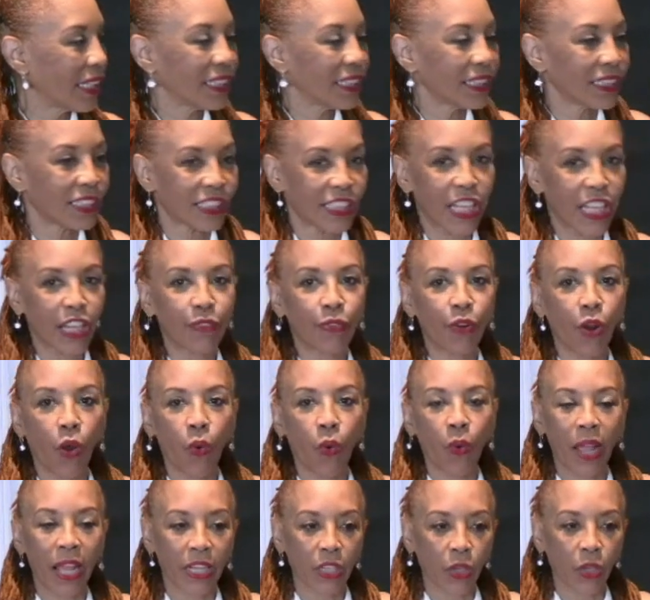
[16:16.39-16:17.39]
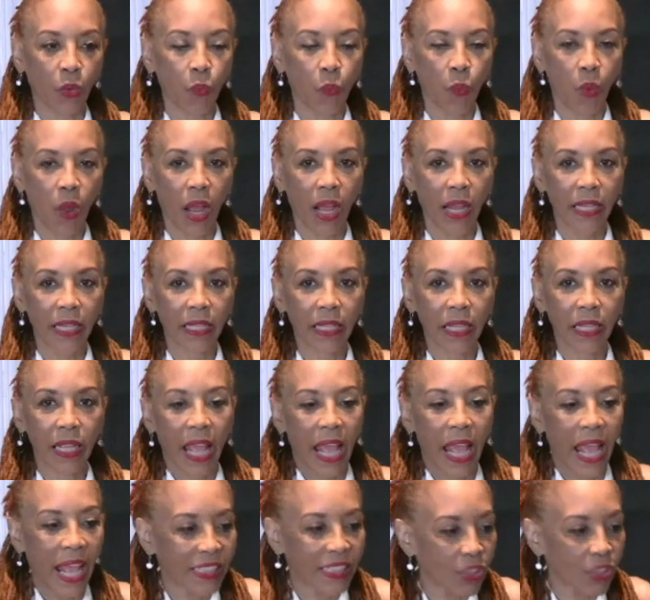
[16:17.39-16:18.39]
0 and a 1
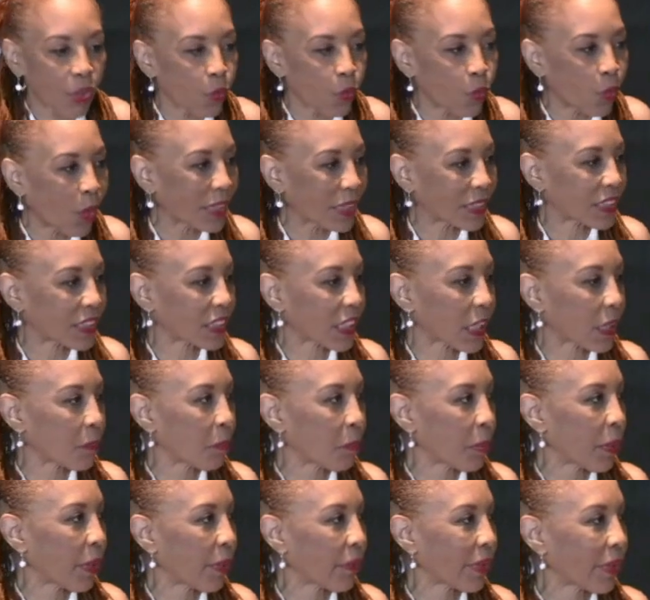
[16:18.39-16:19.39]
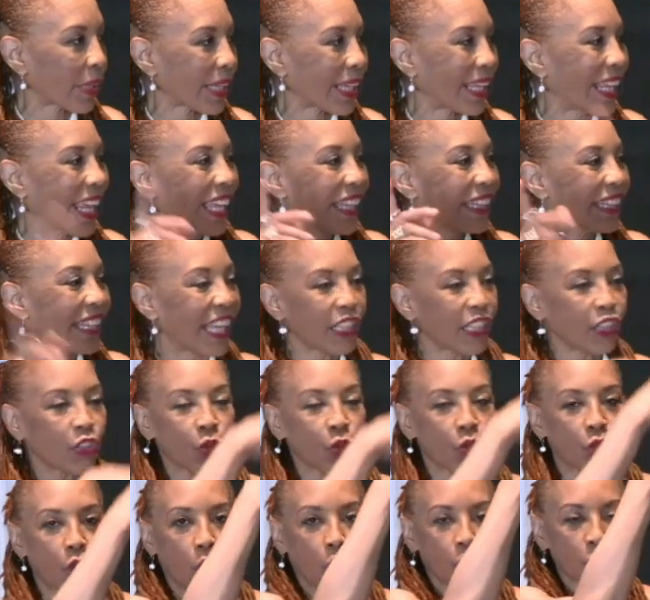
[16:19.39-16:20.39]
as a resting period. Then
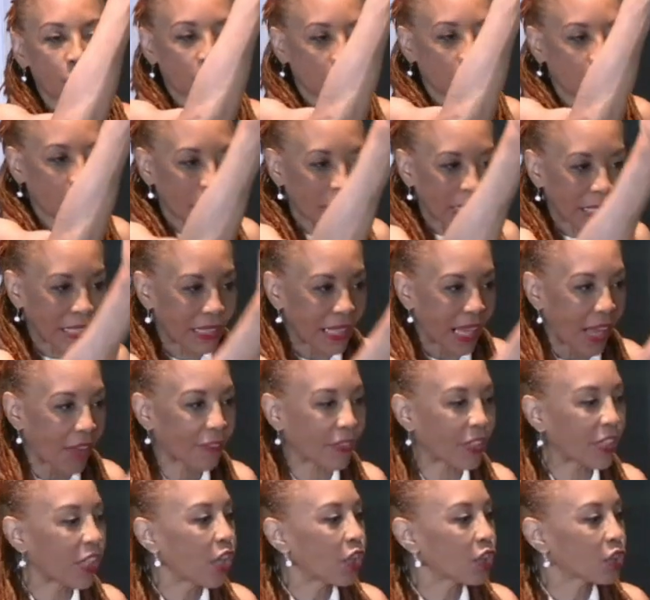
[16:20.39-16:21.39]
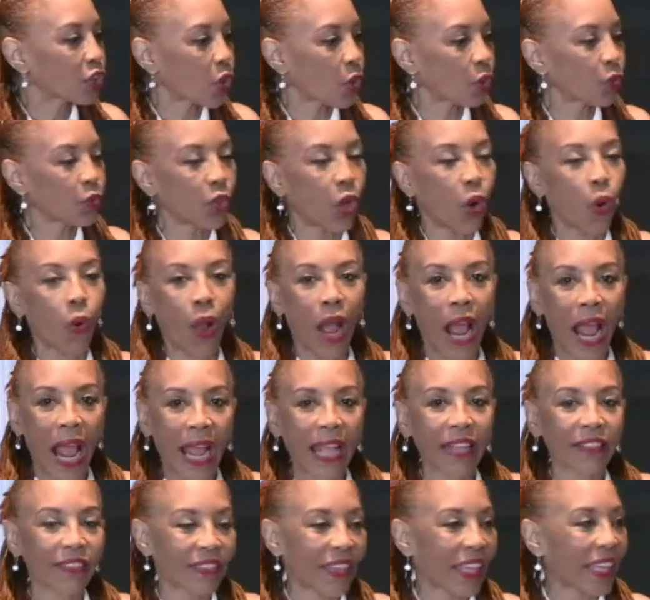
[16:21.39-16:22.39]
you go to 11. So no,
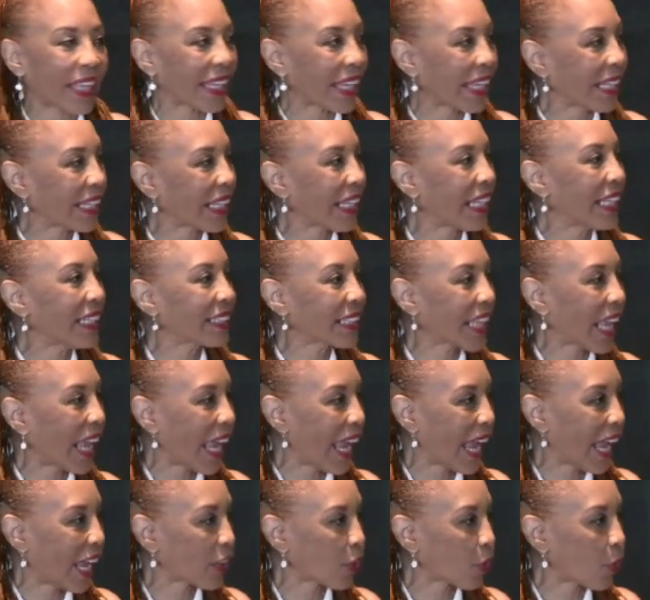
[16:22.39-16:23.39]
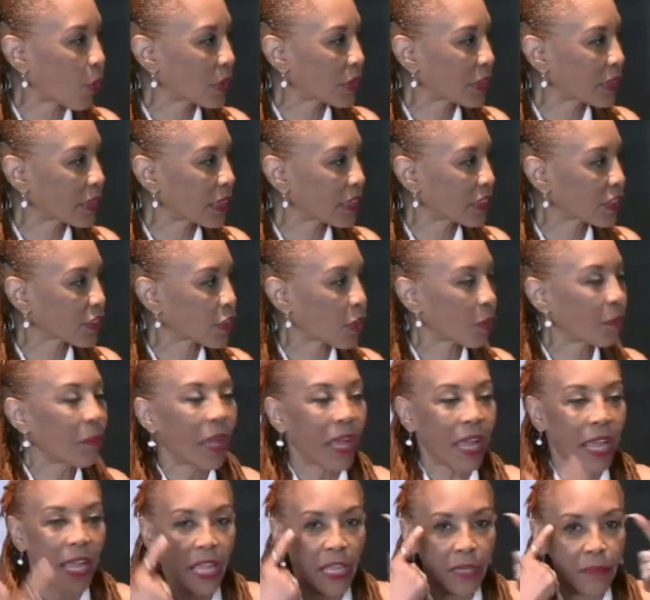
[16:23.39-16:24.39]
I think it is an add-on system
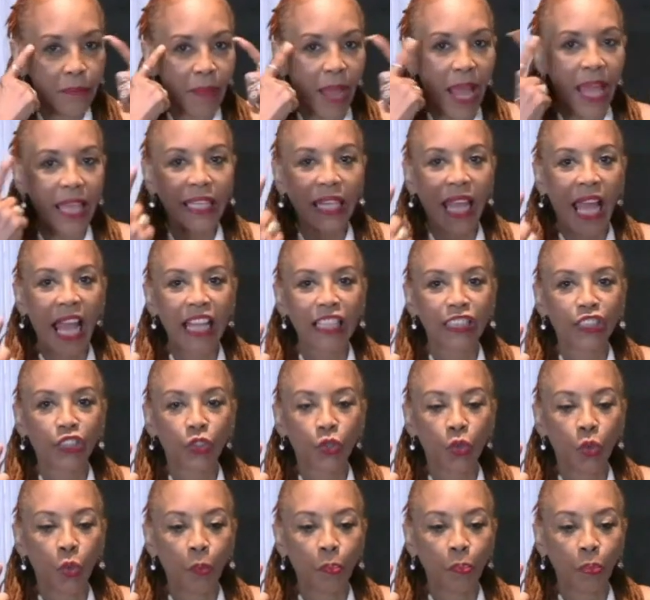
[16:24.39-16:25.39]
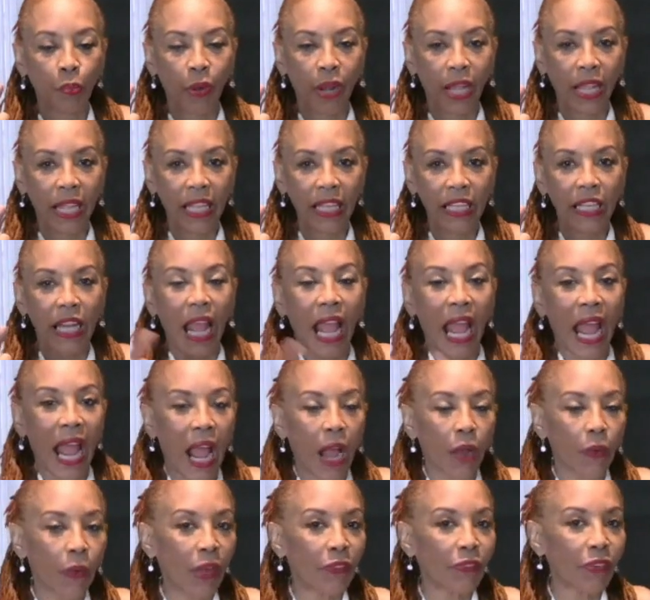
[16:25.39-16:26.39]
in my logical brain.
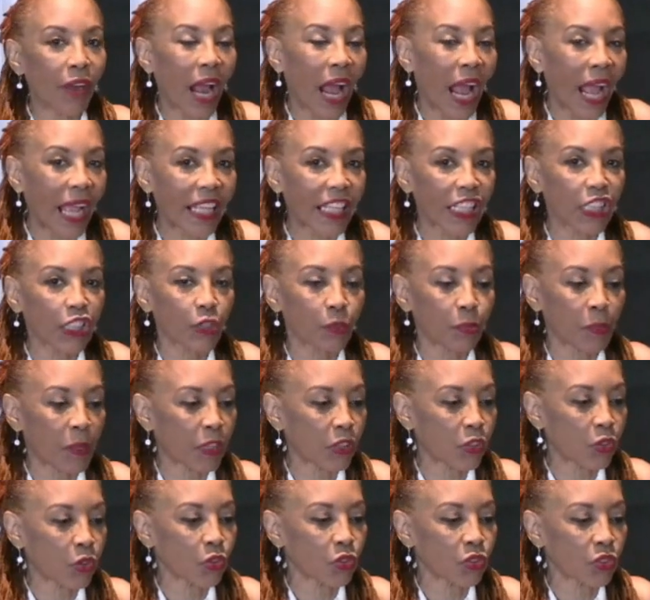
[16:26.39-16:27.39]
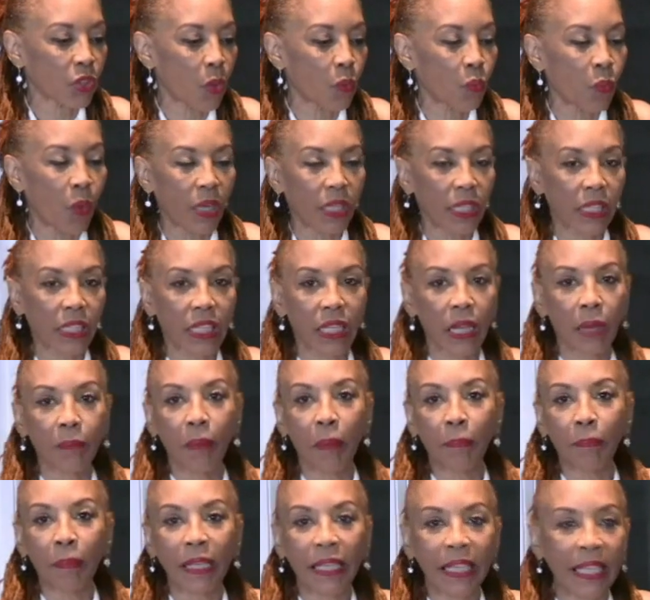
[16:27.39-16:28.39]
However, I can speak to someone and come
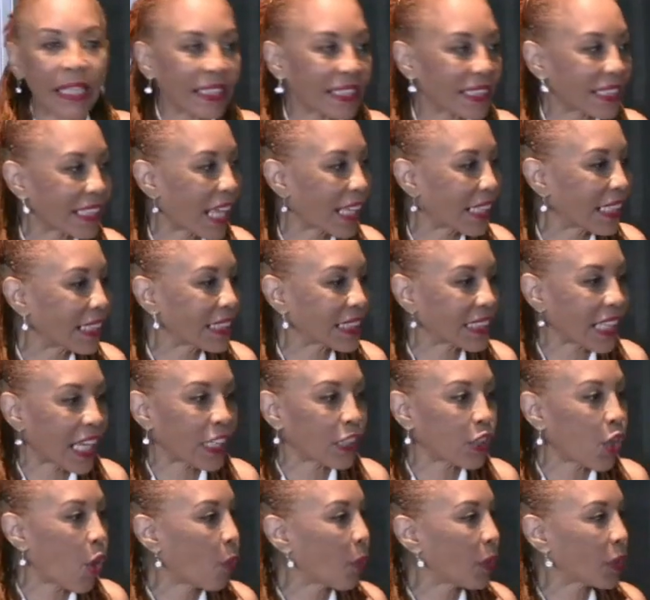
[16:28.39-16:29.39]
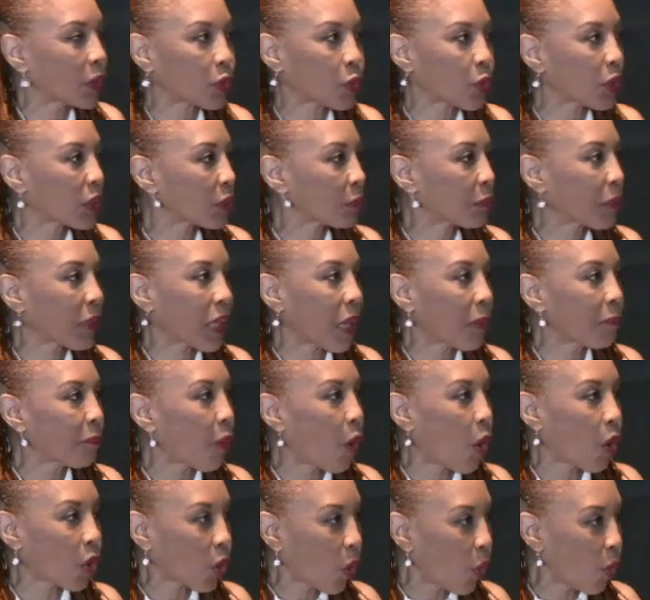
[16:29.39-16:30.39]
up against that and say no and twist me up
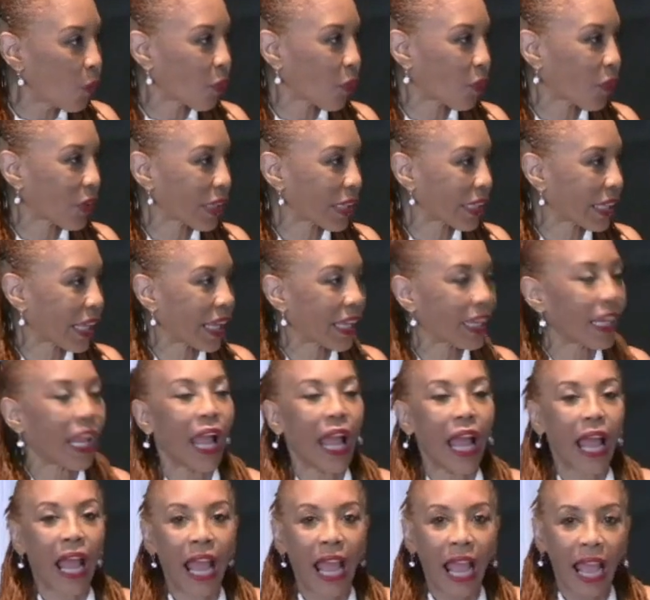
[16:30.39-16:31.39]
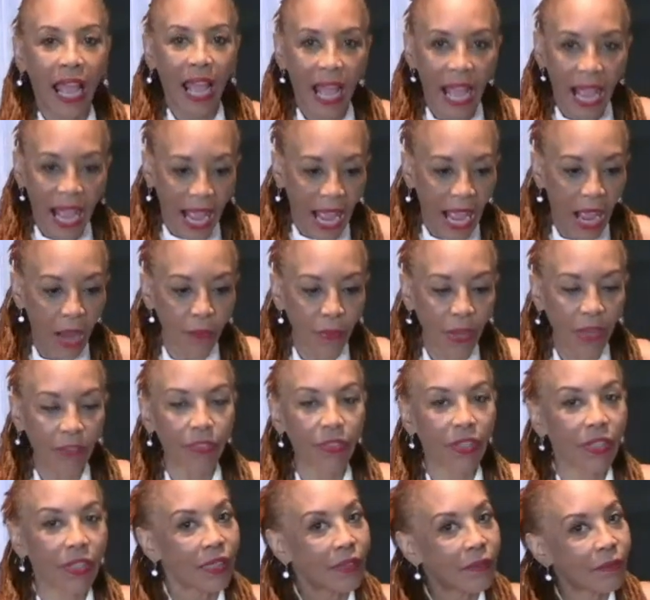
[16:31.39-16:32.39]
all over again.
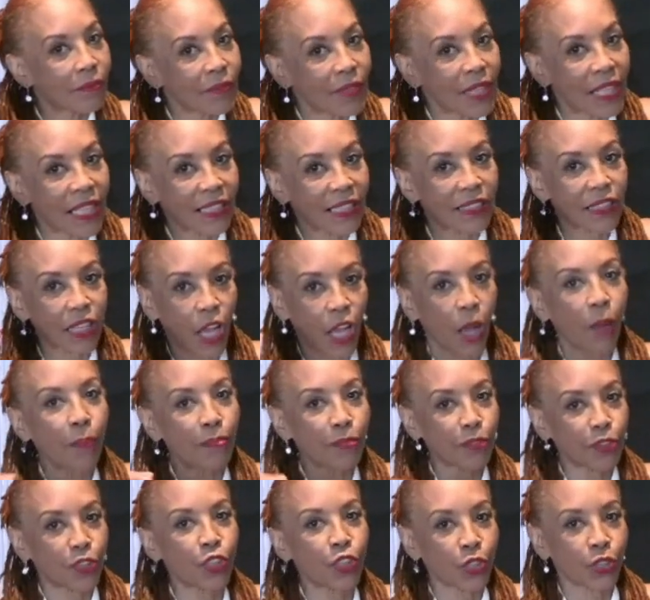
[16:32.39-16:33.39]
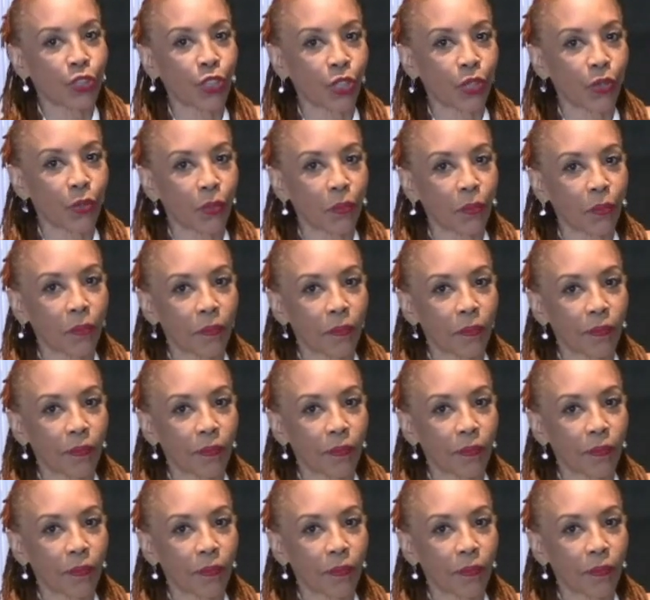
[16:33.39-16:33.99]
However, it's up to you.